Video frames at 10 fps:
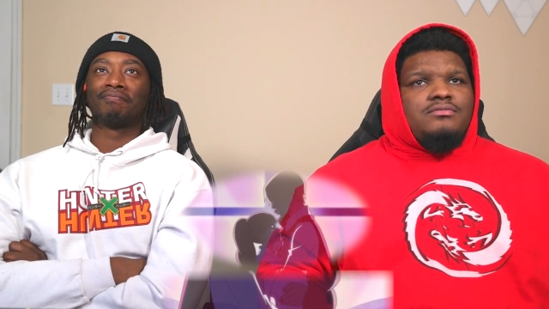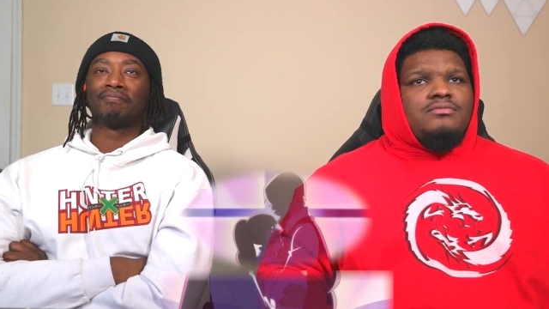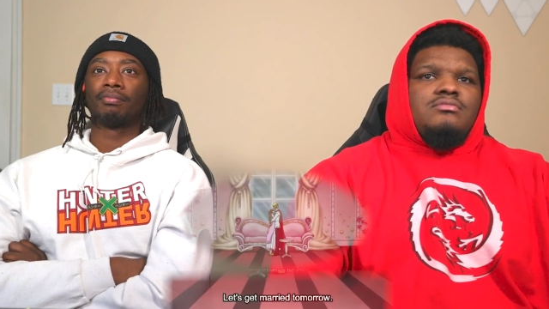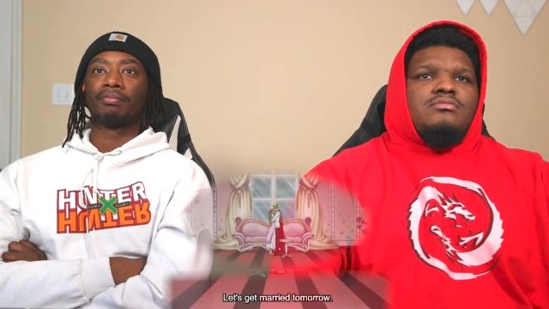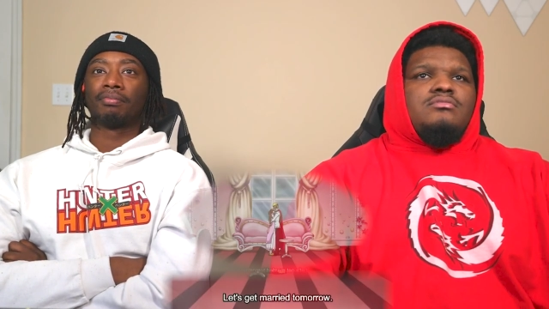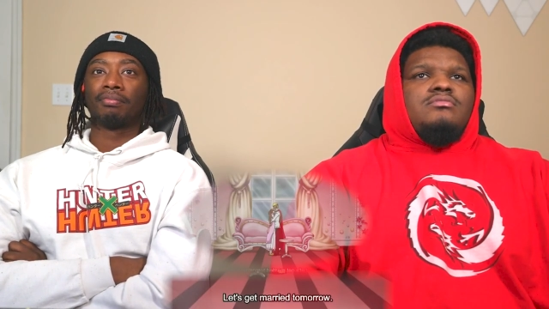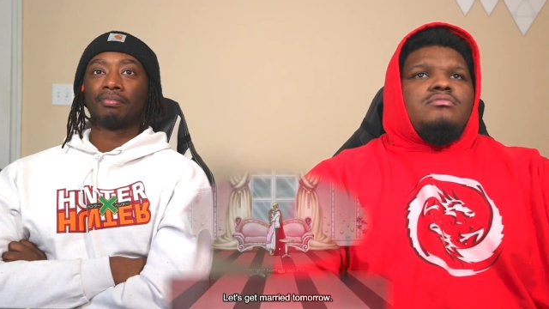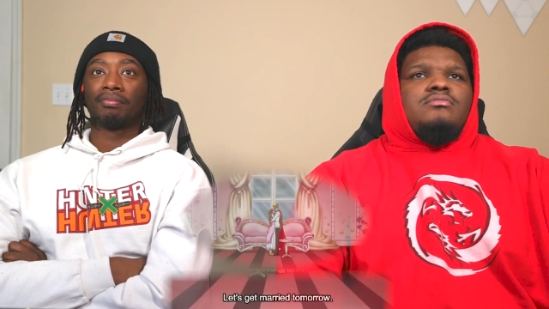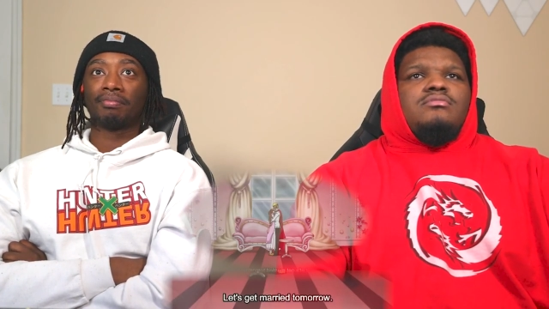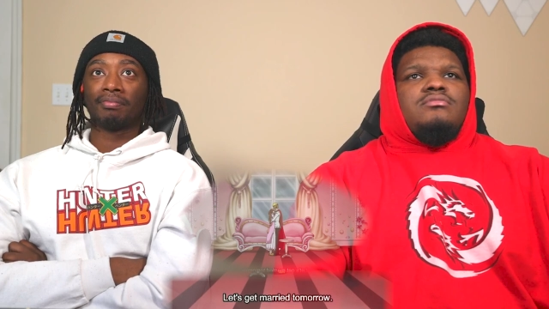
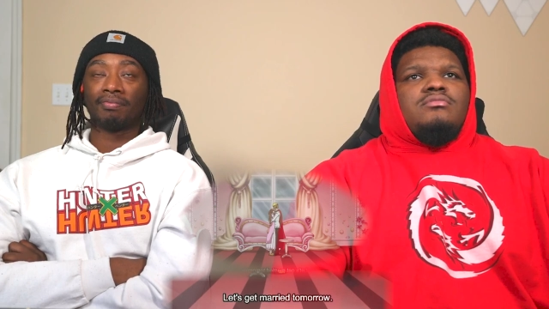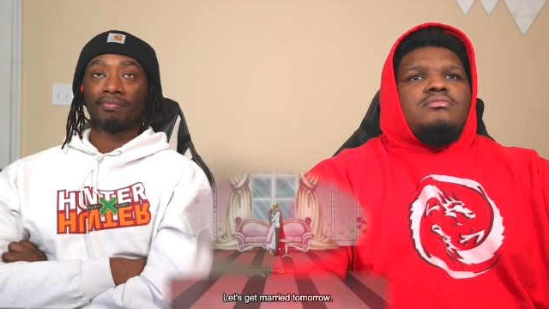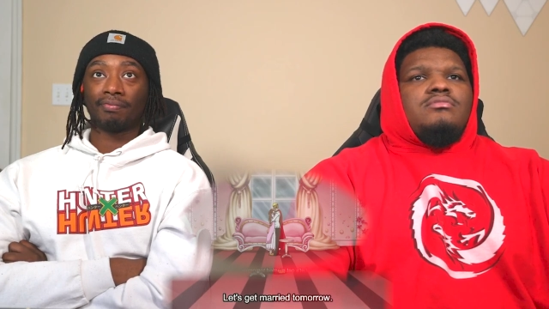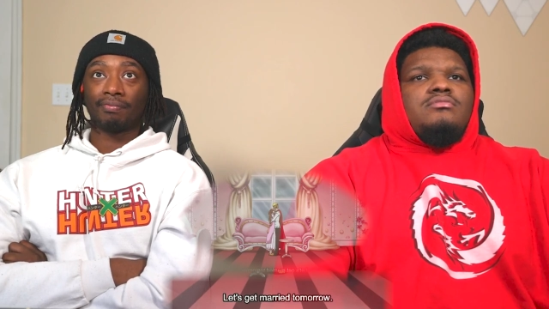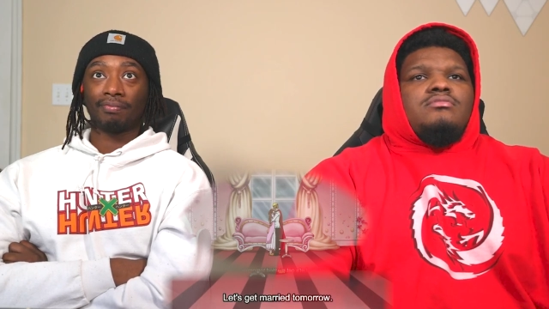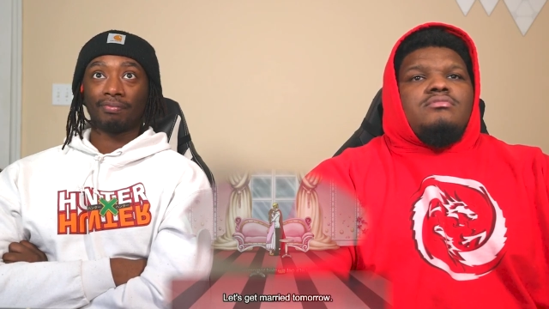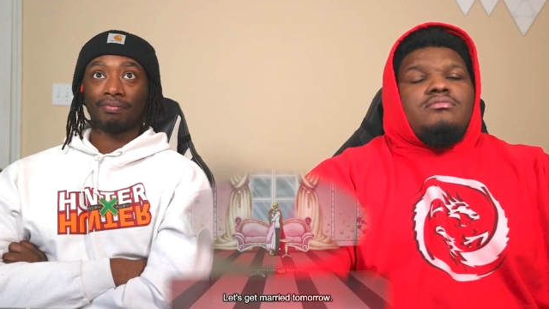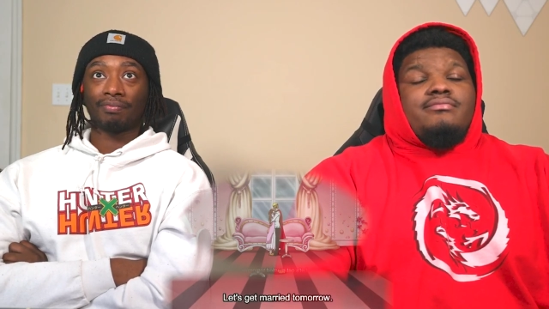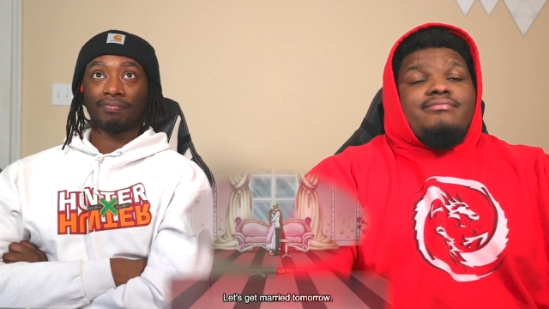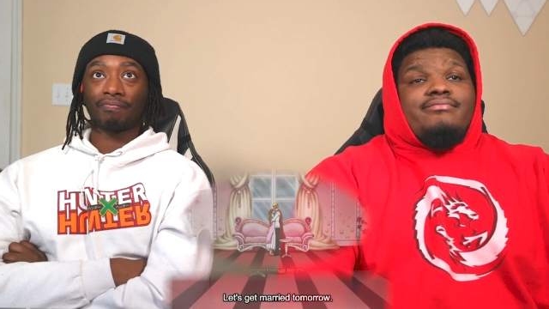
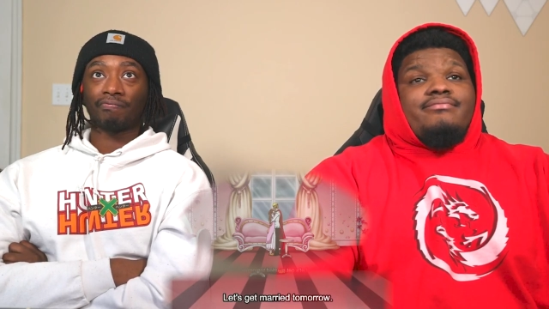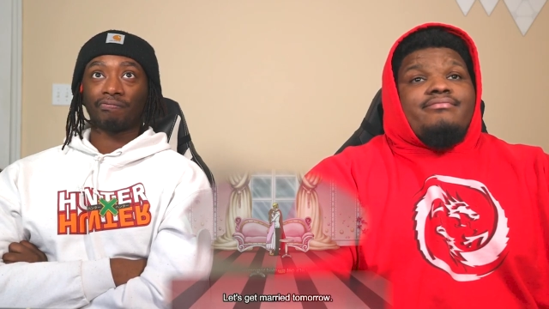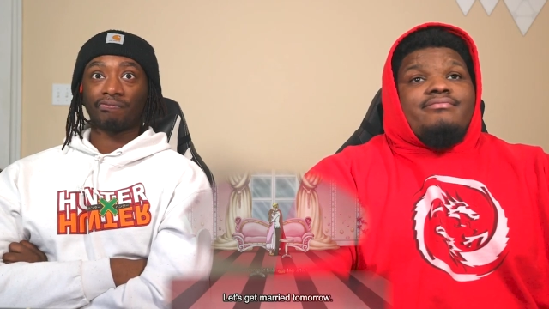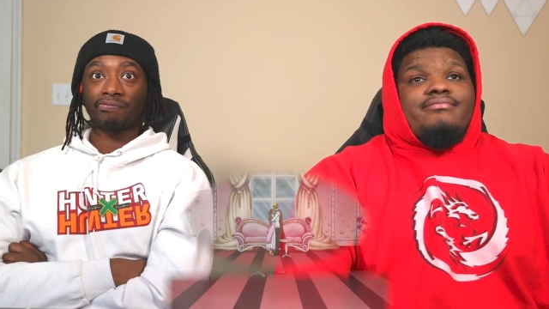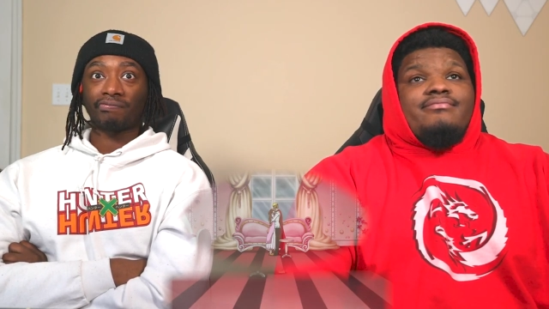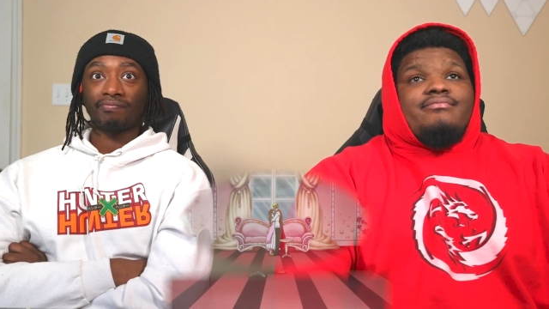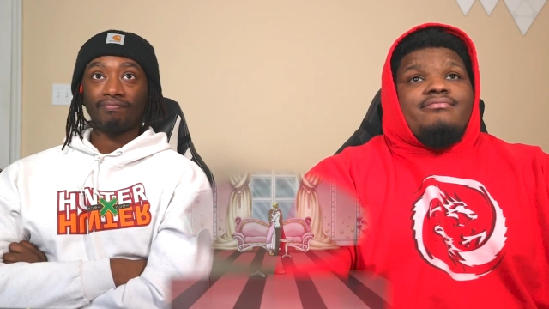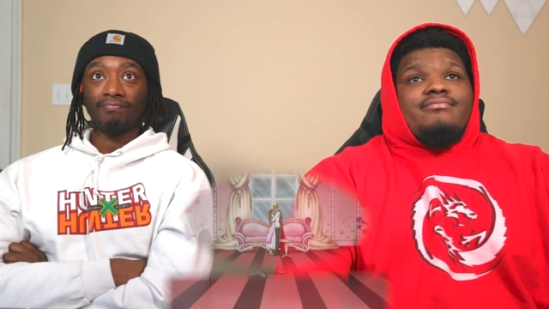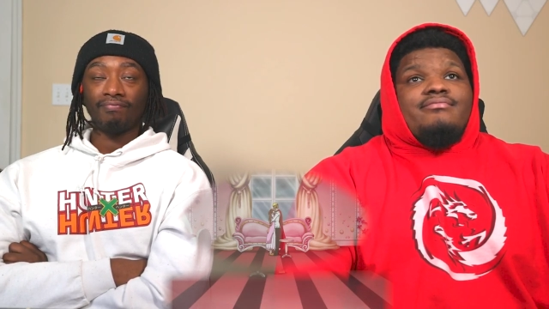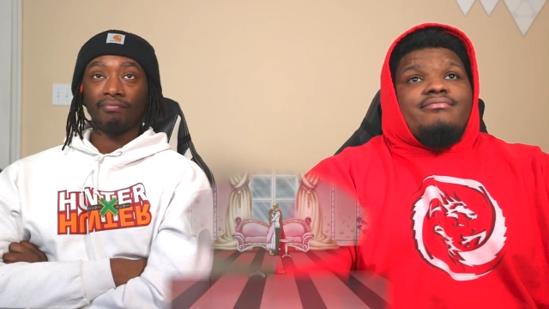
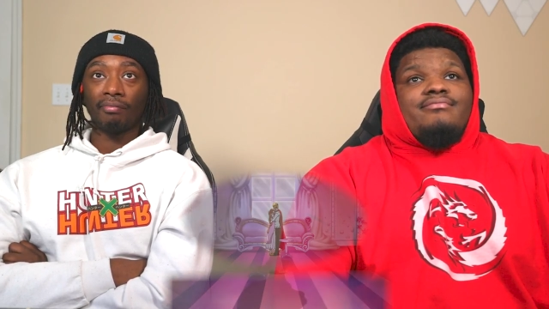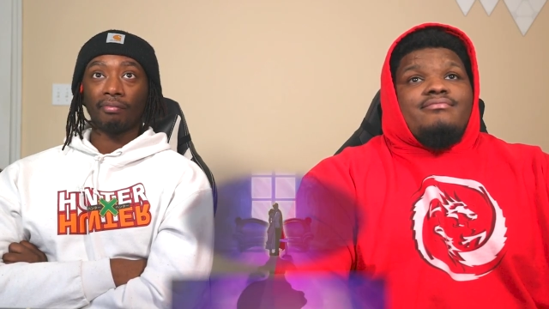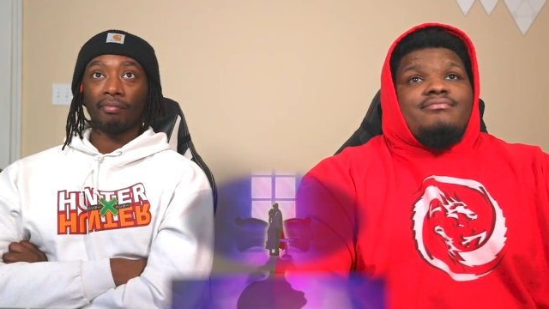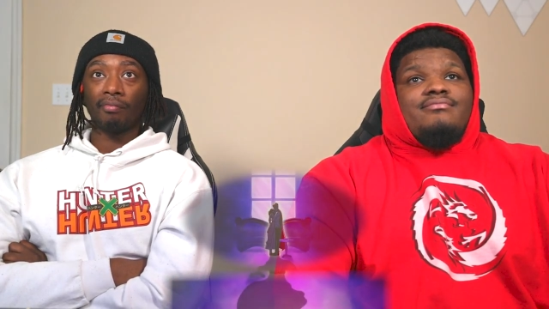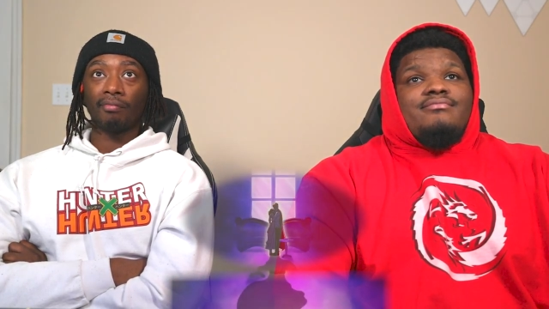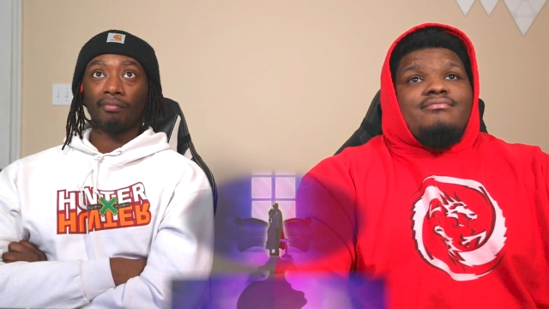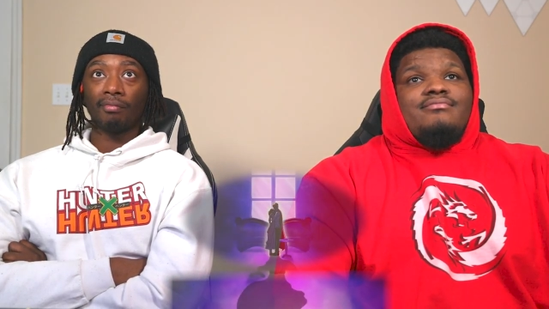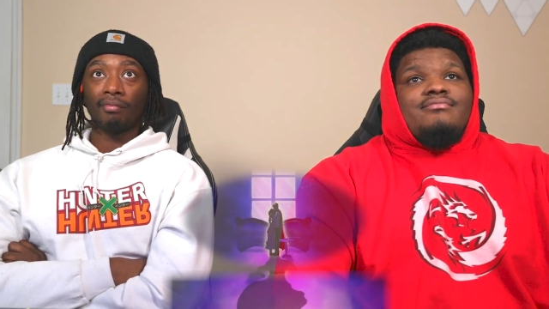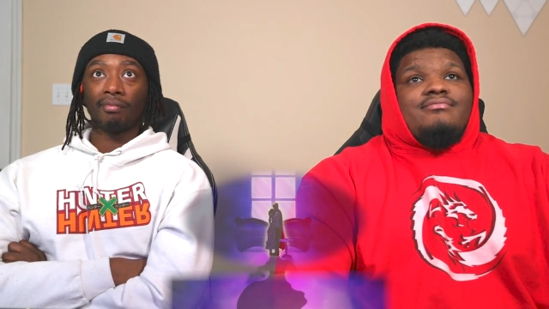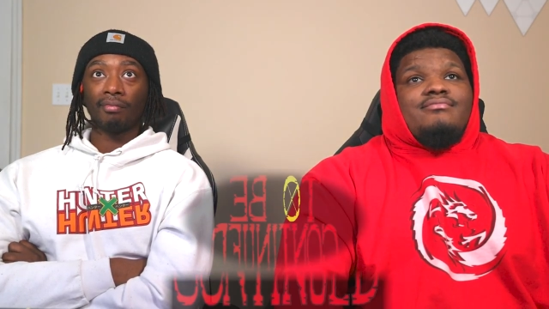
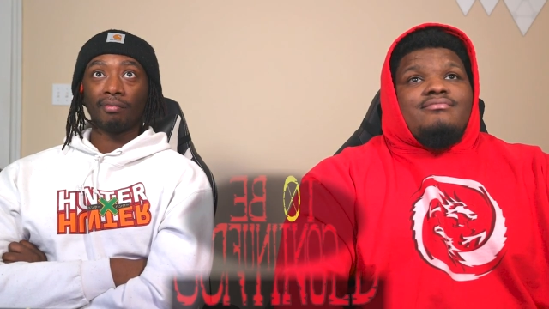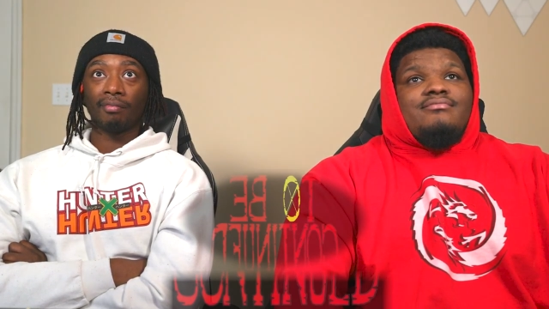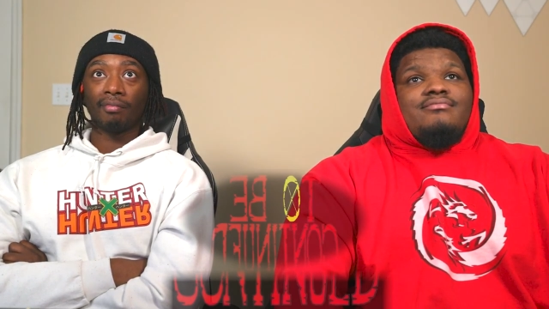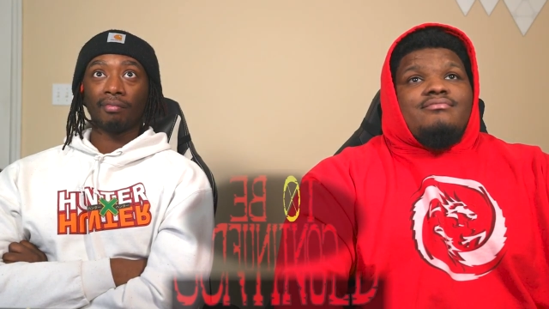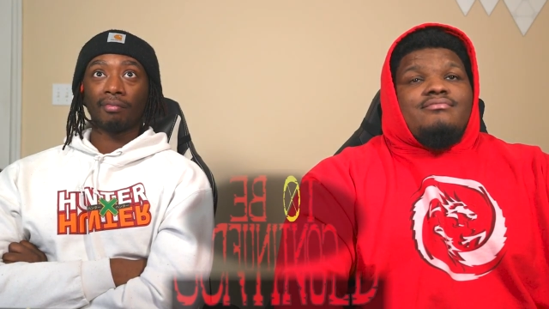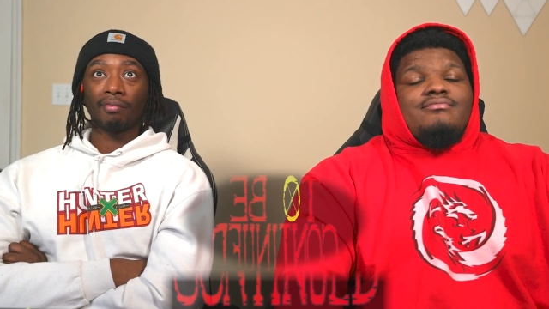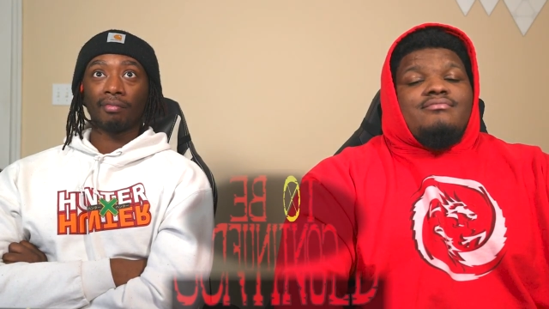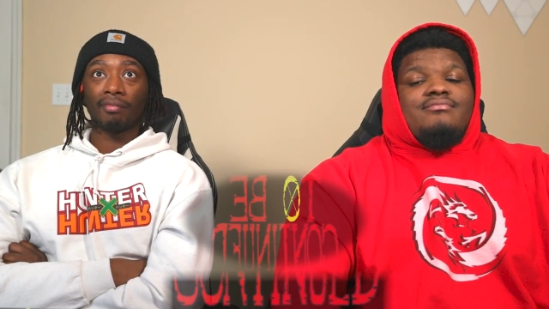[no speech]